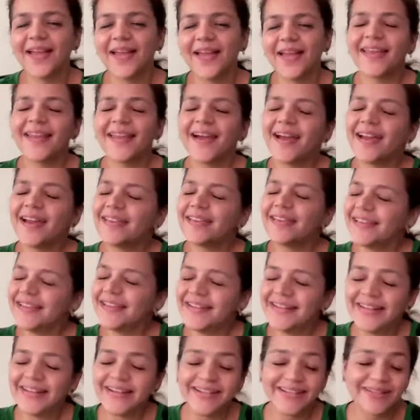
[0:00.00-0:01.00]
And I
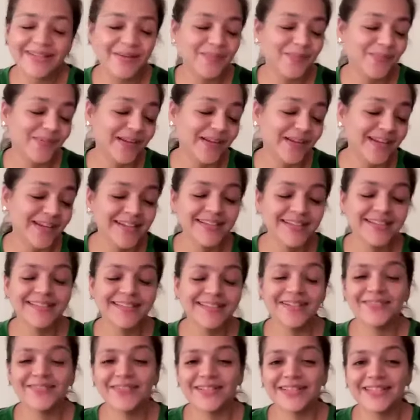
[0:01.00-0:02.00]
then later pray
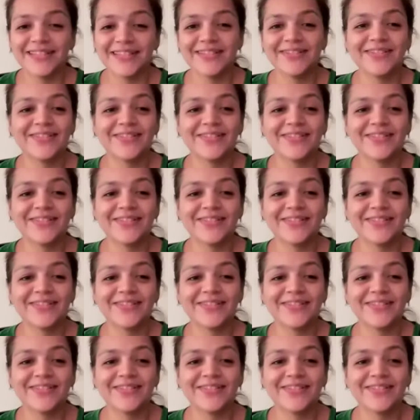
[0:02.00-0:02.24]
that once